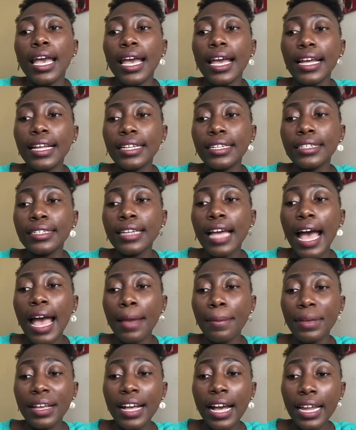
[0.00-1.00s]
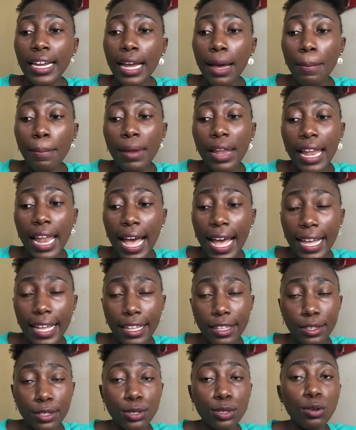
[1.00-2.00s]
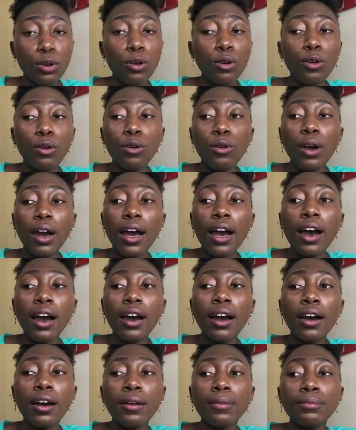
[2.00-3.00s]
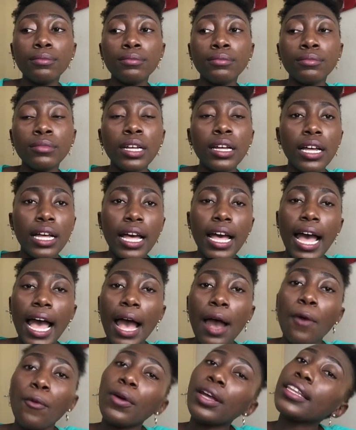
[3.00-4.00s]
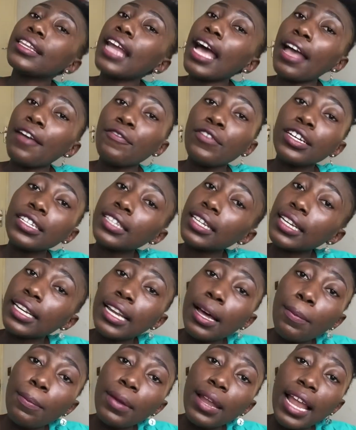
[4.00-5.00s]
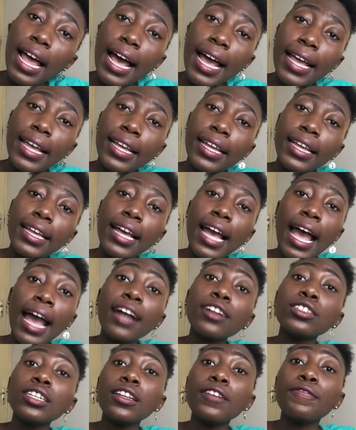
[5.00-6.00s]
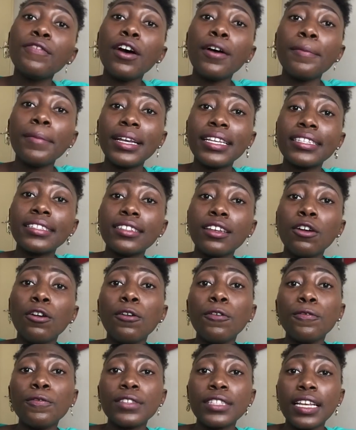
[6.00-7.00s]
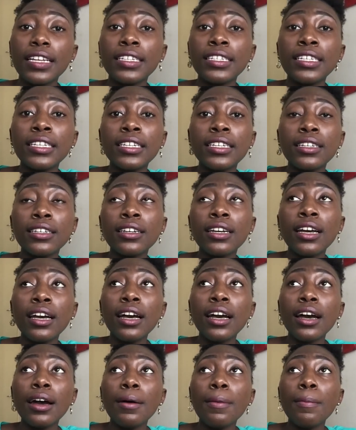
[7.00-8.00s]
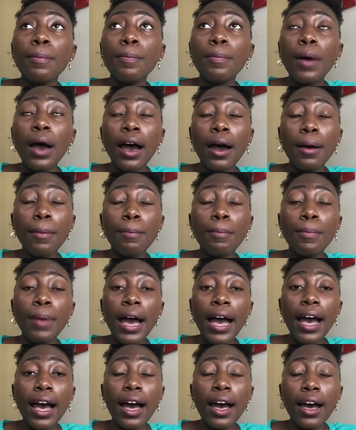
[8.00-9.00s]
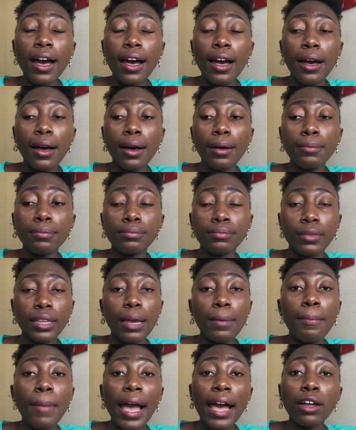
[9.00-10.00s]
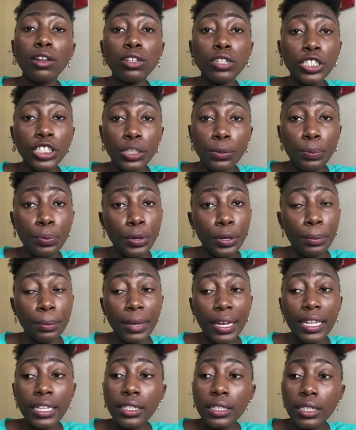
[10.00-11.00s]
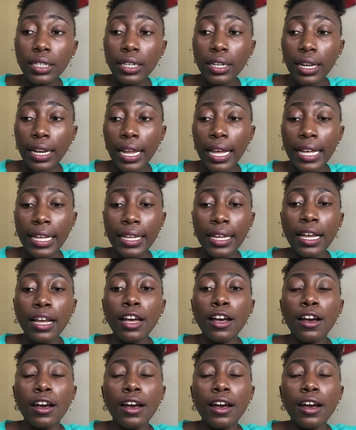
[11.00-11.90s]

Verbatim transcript: And I began applying. So um, when I first started applying, I actually found myself studying uh, bi um, biology pre-med, like